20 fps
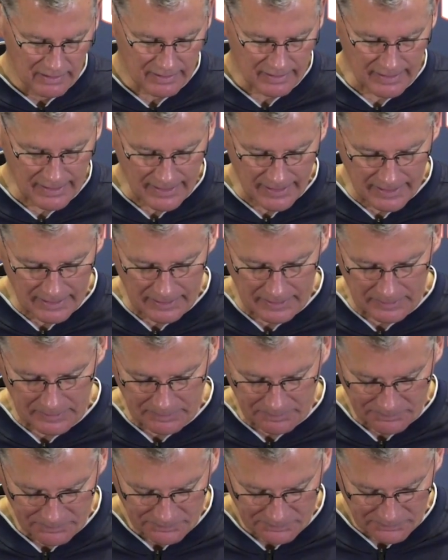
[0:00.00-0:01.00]

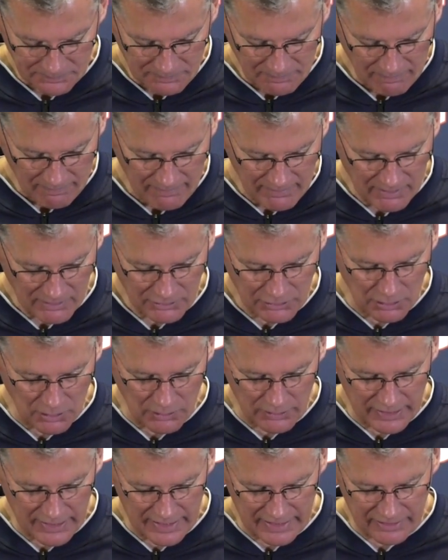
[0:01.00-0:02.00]
So
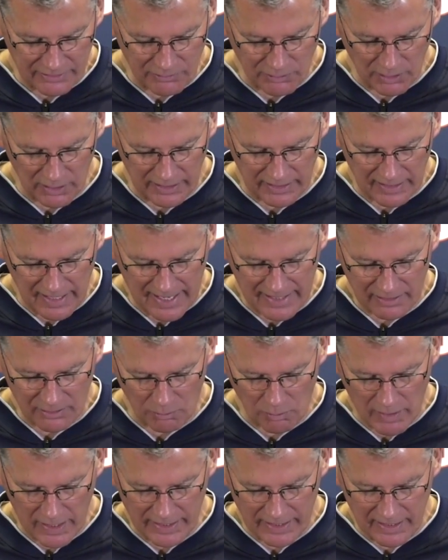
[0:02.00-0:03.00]
again, really liked
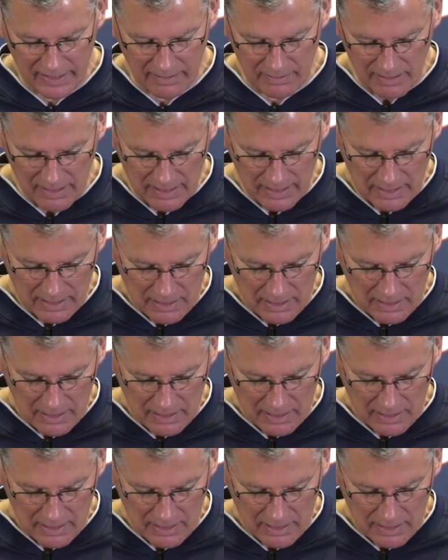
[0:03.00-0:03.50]
the way he